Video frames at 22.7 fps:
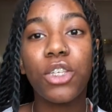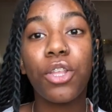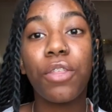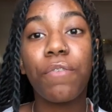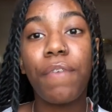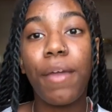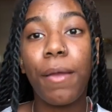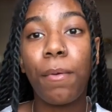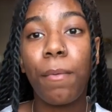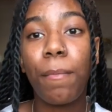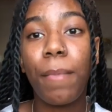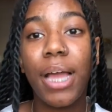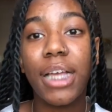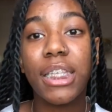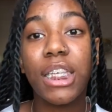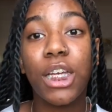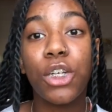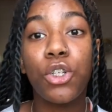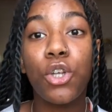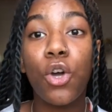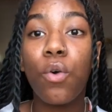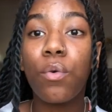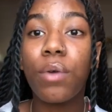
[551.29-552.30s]
or the Vapor Max
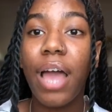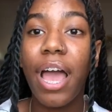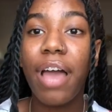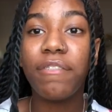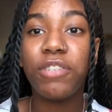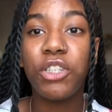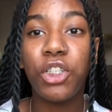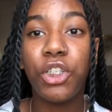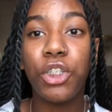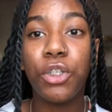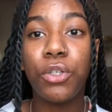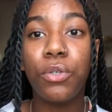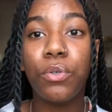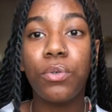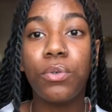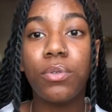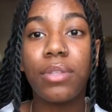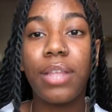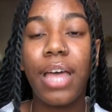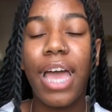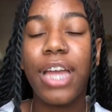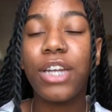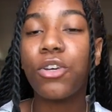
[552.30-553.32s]
that don't have
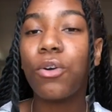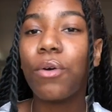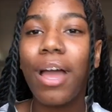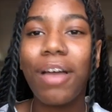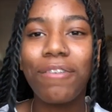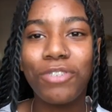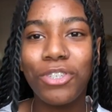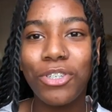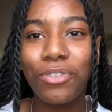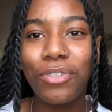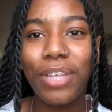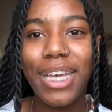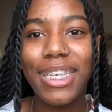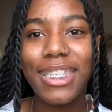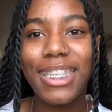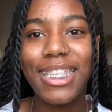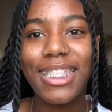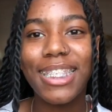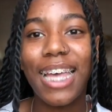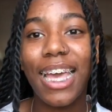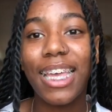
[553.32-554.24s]
shoelaces